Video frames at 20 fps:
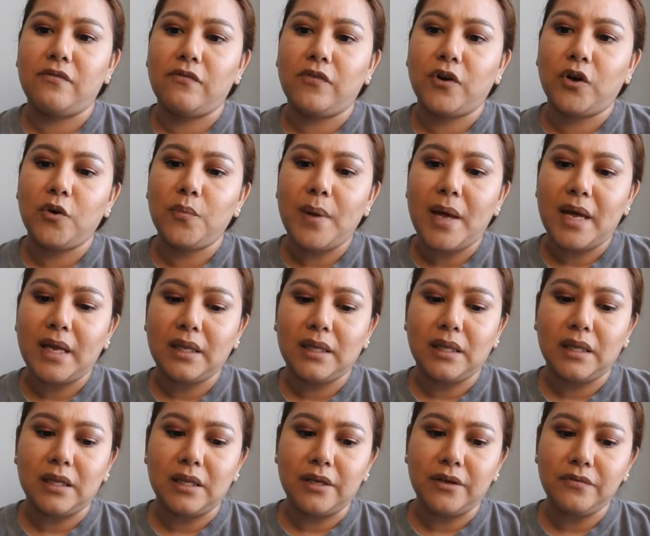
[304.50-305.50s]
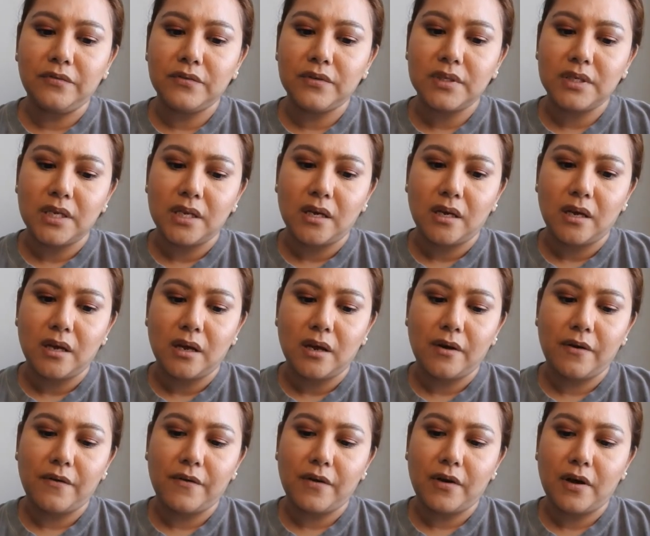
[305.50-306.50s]
Firm and Lift
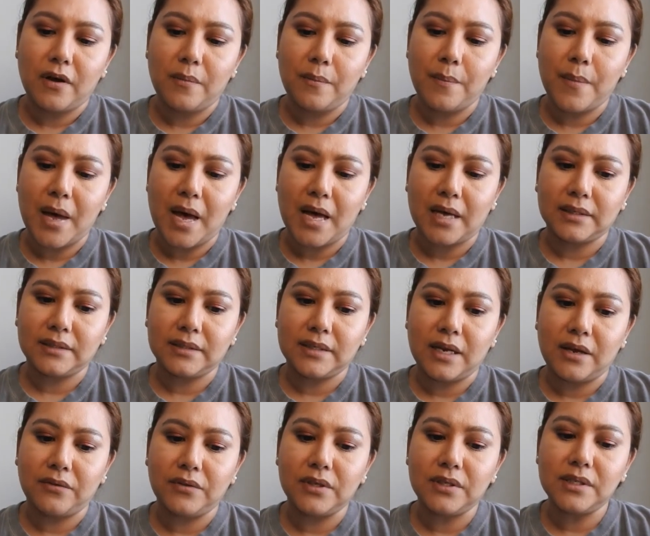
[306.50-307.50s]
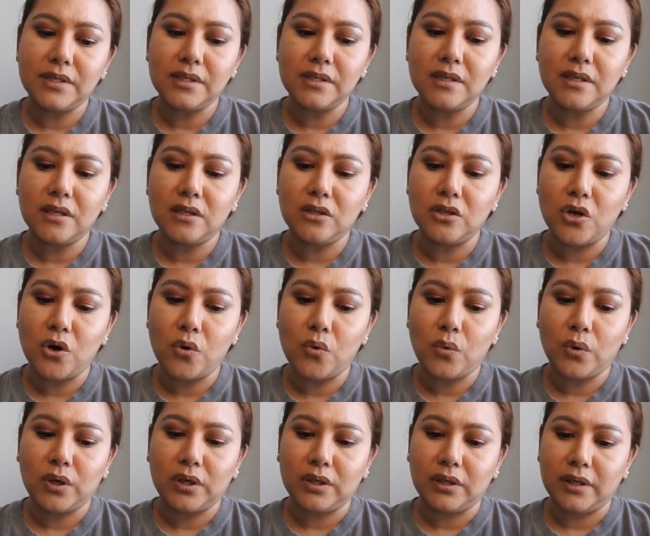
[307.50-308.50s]
mask. Now this is the
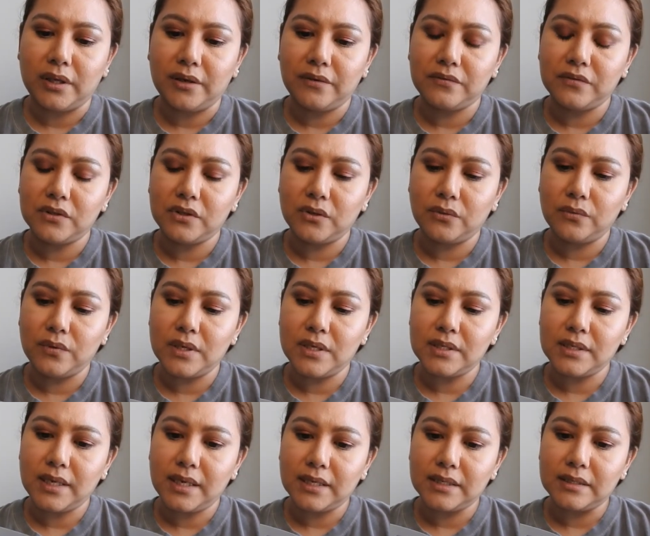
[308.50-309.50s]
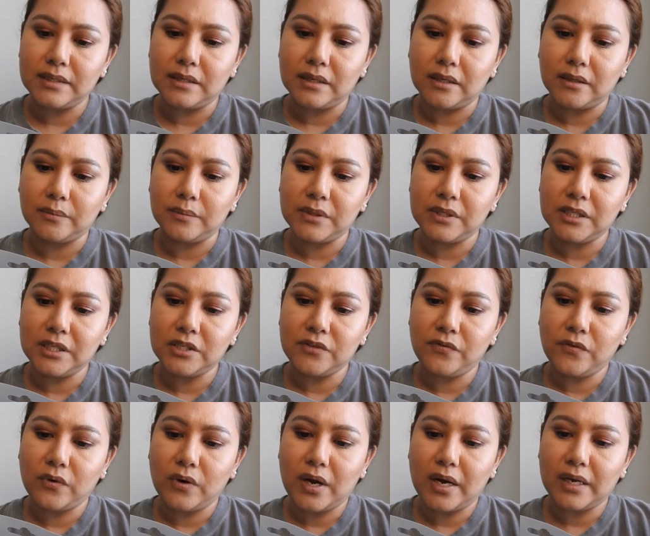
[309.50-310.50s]
lower lift. So this has 6
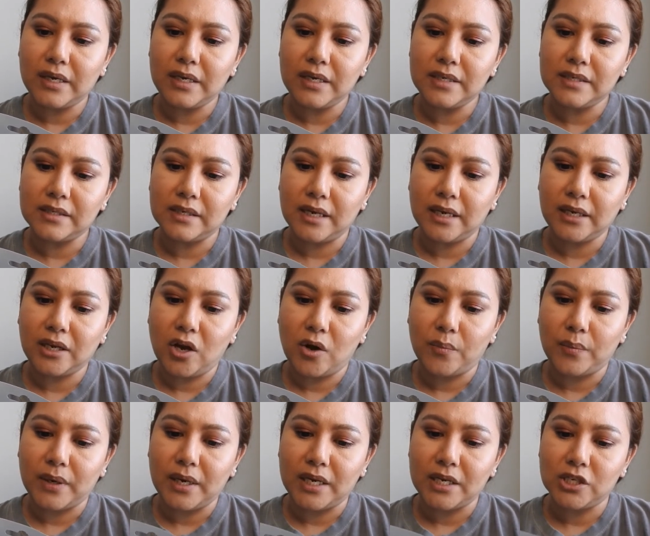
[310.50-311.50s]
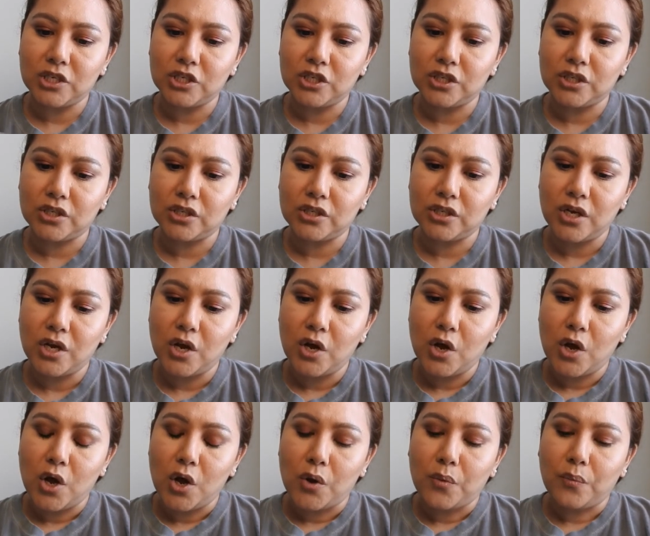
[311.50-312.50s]
varieties, 9 combinations,
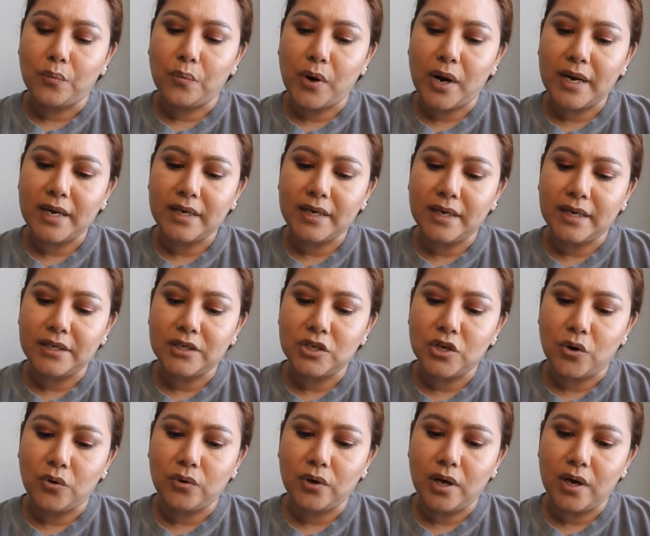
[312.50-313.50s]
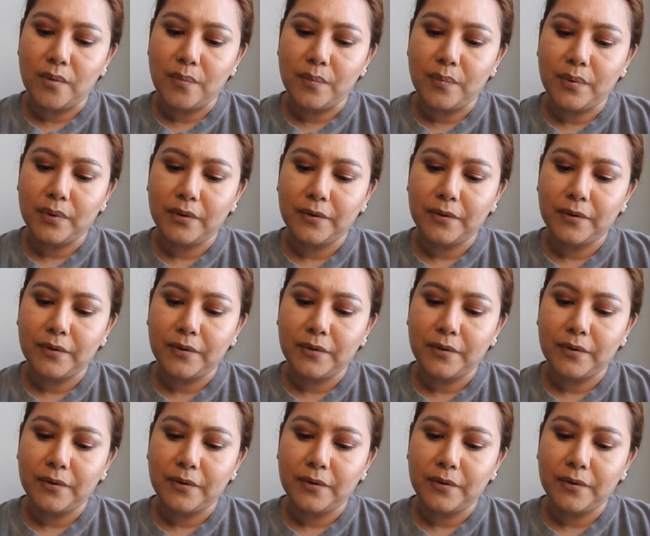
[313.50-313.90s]
brighten and tone up,